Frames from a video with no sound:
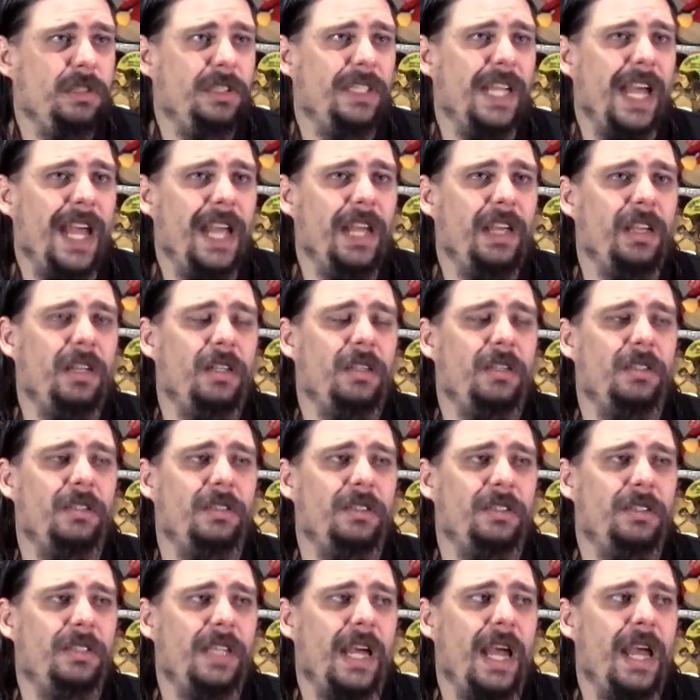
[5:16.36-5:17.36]
Dagon
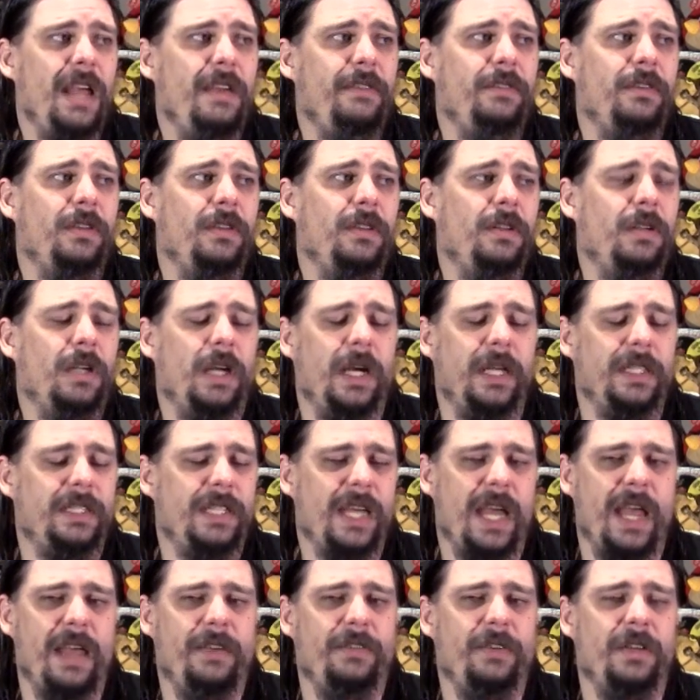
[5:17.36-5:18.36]
and Taven, uh,
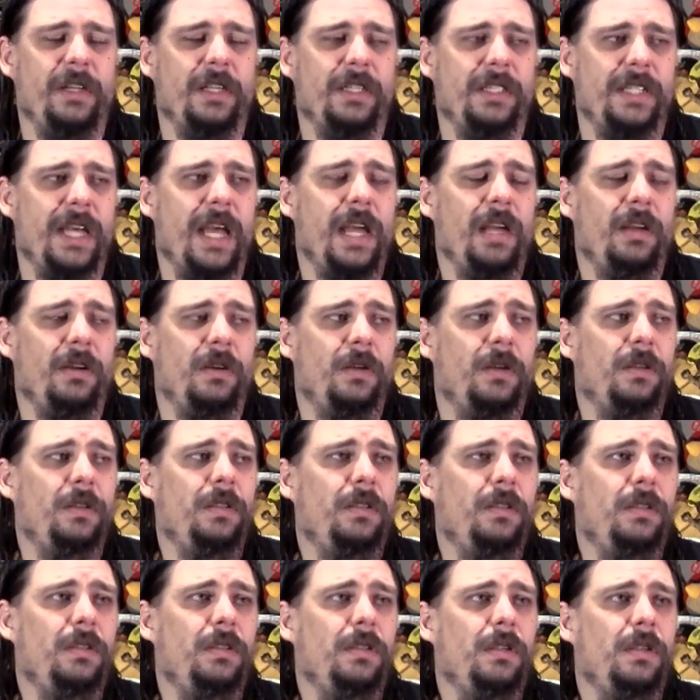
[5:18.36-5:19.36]
Taven and
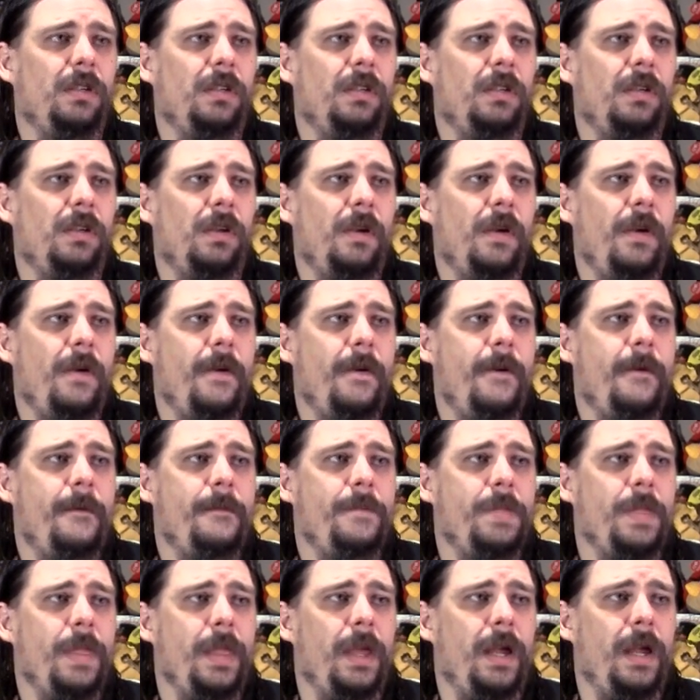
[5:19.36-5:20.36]
Dagon,
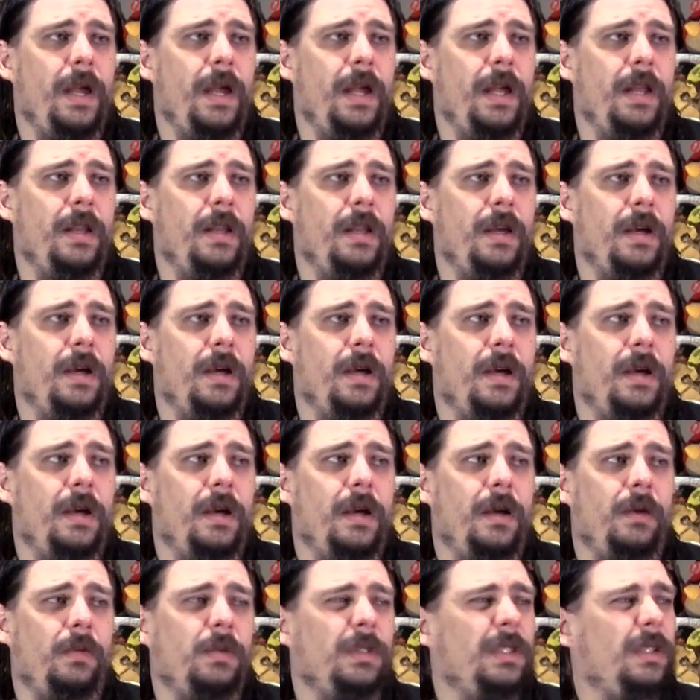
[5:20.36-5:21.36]
and
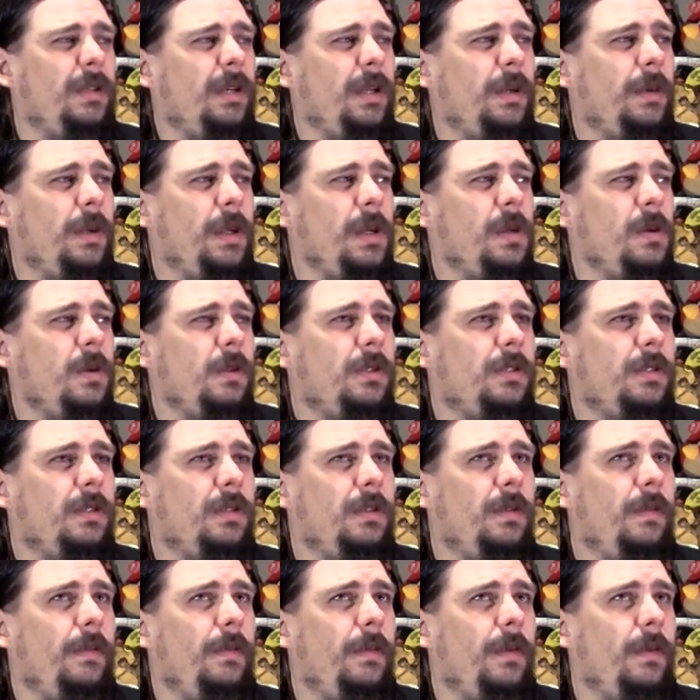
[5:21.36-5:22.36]
uh, was there anyone else?
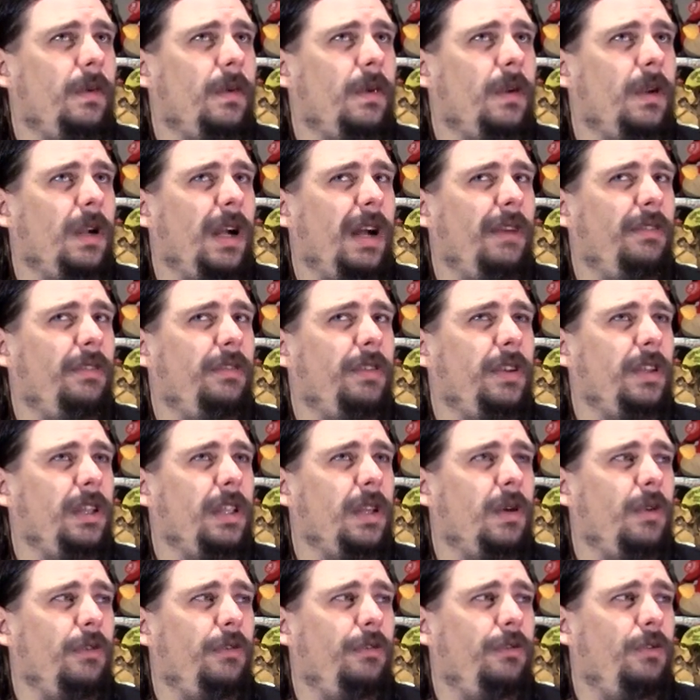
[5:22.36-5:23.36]
I have a feeling
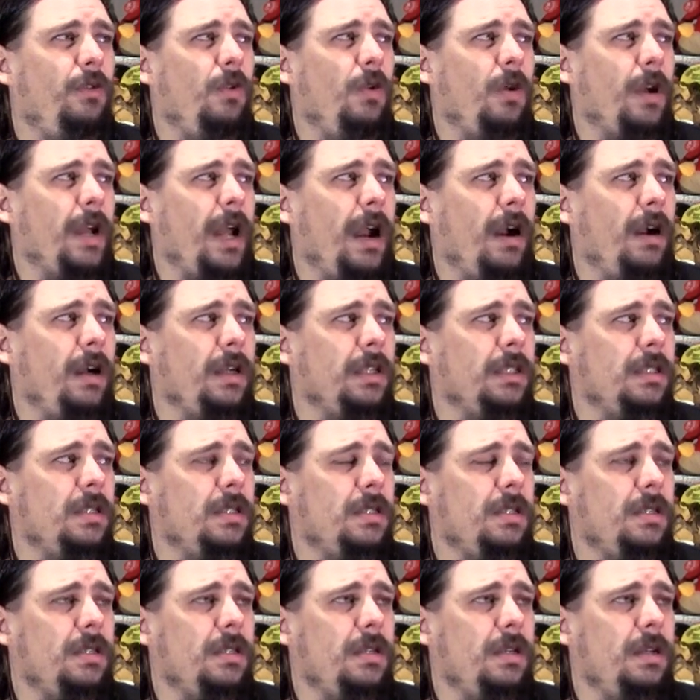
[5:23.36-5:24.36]
there were four
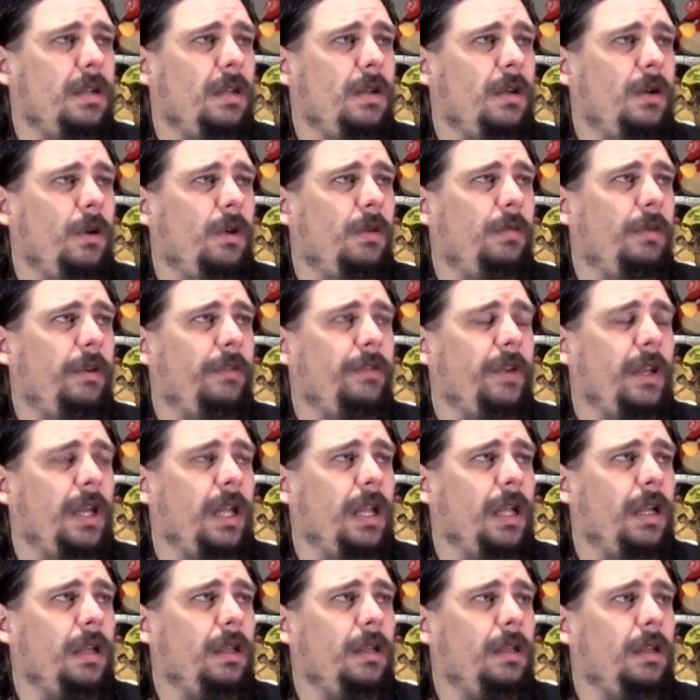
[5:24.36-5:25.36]
characters. Who am I
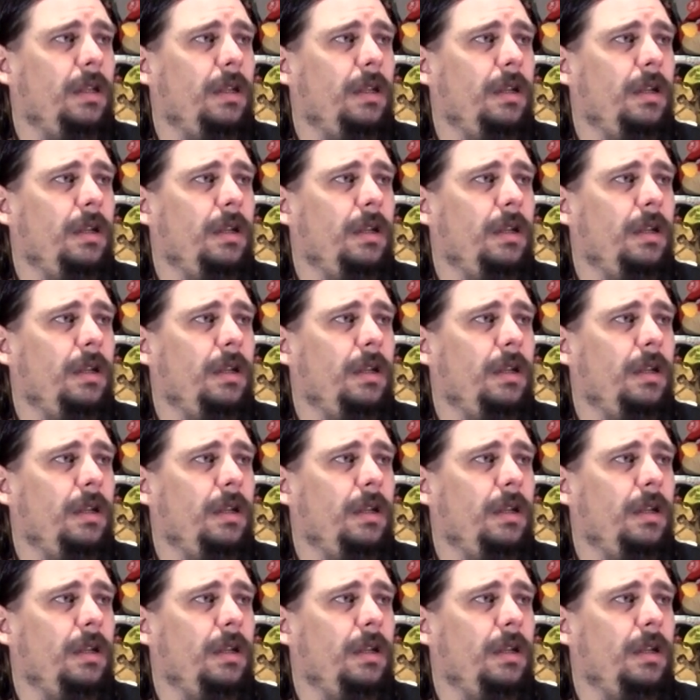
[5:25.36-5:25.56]
forgetting?